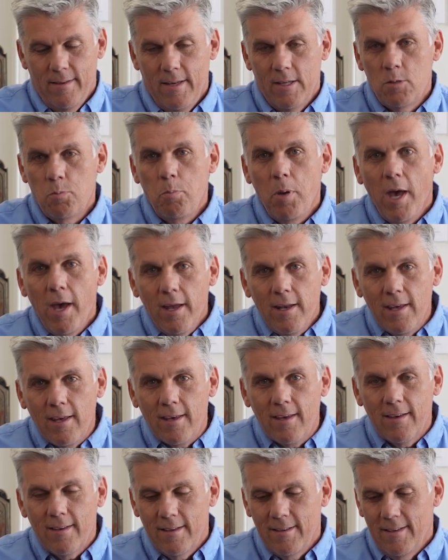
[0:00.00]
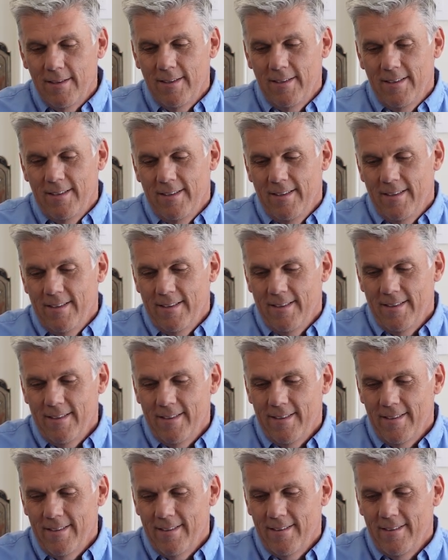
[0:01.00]
It's petty.
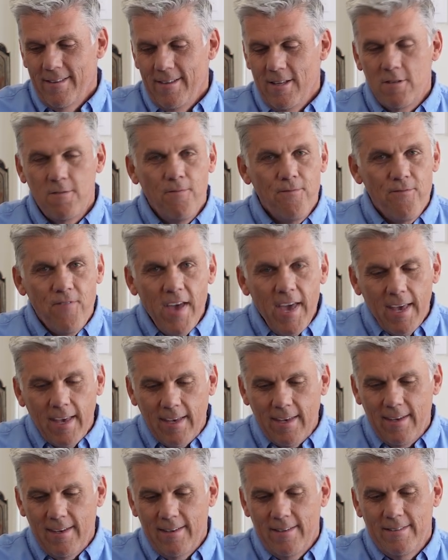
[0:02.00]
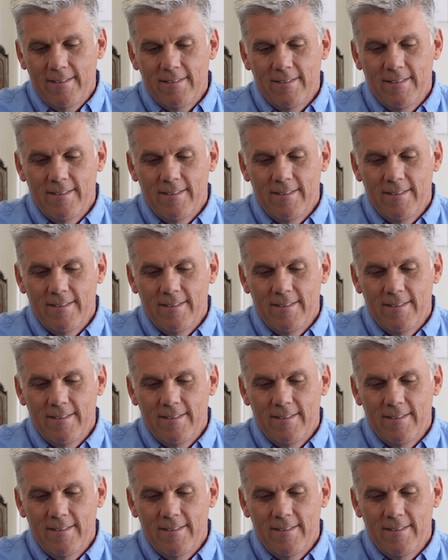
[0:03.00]
It's fake.